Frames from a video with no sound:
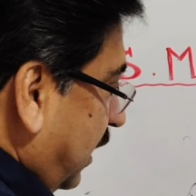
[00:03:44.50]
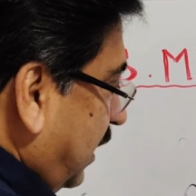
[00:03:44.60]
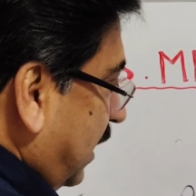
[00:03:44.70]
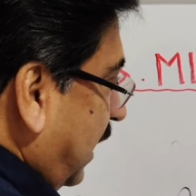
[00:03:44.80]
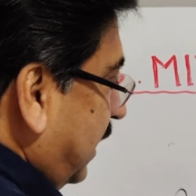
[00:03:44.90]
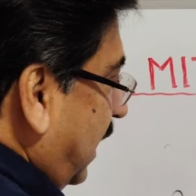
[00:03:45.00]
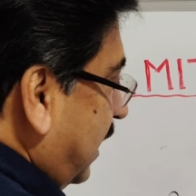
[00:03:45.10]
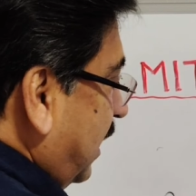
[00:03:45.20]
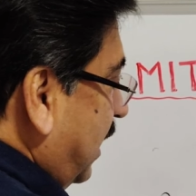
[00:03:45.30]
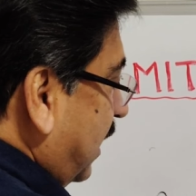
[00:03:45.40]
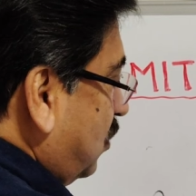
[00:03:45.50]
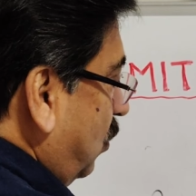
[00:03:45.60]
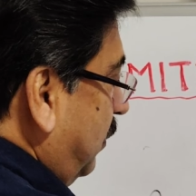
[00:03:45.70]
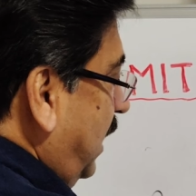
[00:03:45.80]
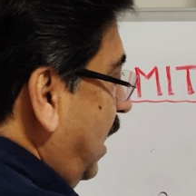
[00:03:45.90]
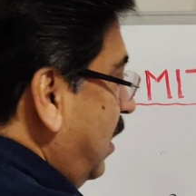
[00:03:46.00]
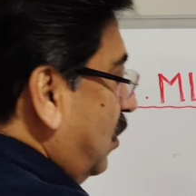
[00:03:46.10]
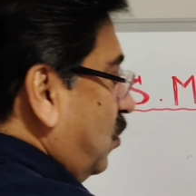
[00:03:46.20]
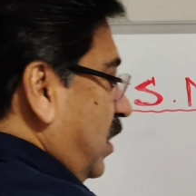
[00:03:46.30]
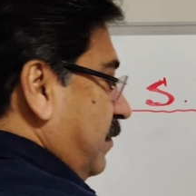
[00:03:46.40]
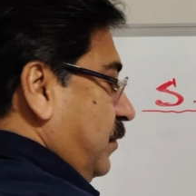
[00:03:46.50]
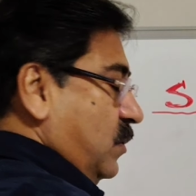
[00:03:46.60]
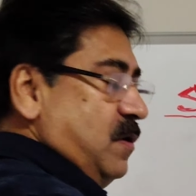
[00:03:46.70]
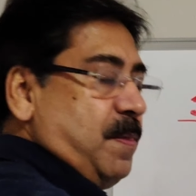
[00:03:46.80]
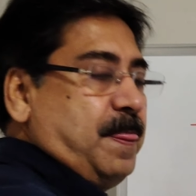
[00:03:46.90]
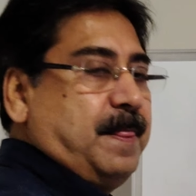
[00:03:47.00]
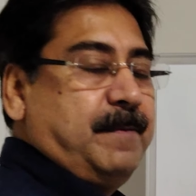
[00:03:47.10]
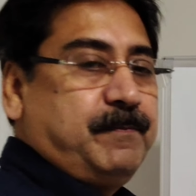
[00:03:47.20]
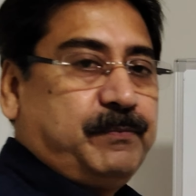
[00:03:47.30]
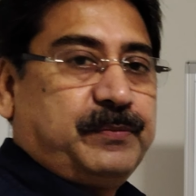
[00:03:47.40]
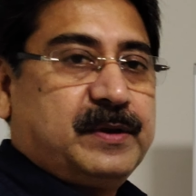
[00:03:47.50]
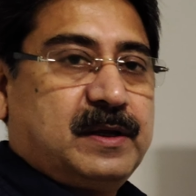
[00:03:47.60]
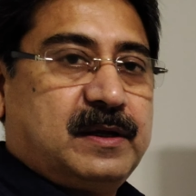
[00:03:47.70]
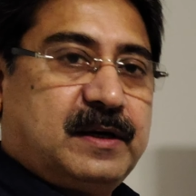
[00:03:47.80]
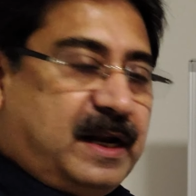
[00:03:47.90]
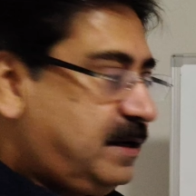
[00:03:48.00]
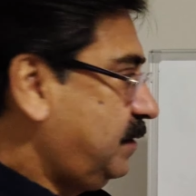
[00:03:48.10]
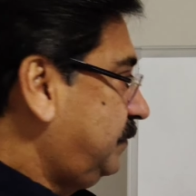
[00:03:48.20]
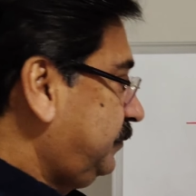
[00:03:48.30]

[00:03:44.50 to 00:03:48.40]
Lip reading: that x will be the 24. Right?